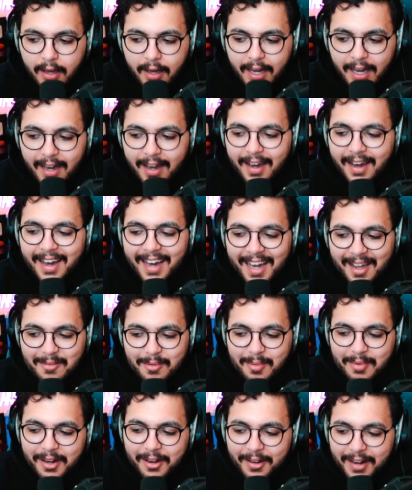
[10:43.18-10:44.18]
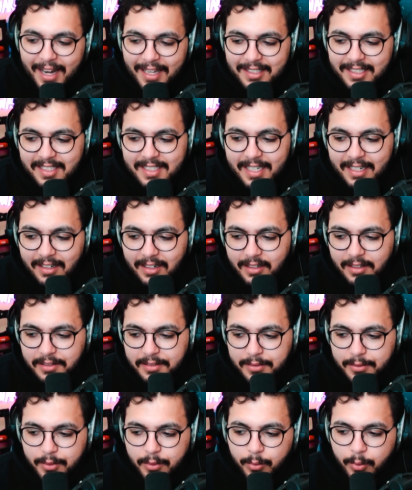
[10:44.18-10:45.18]
I remember going out to dinner
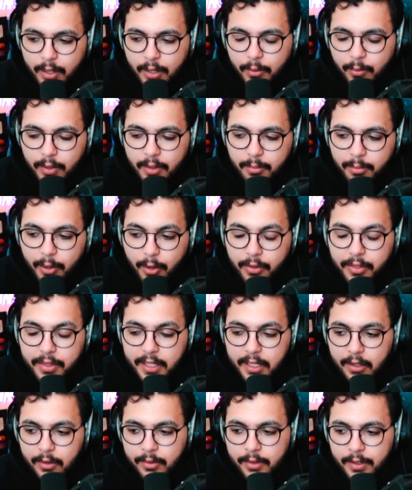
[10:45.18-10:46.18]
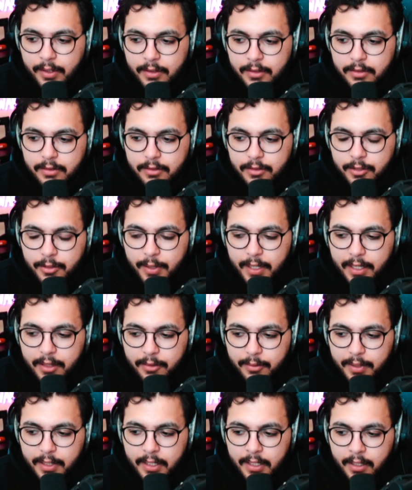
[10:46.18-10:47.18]
with both the owners, two out of
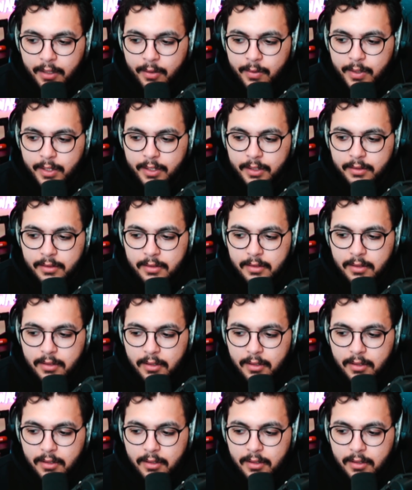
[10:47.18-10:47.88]
three of the owners,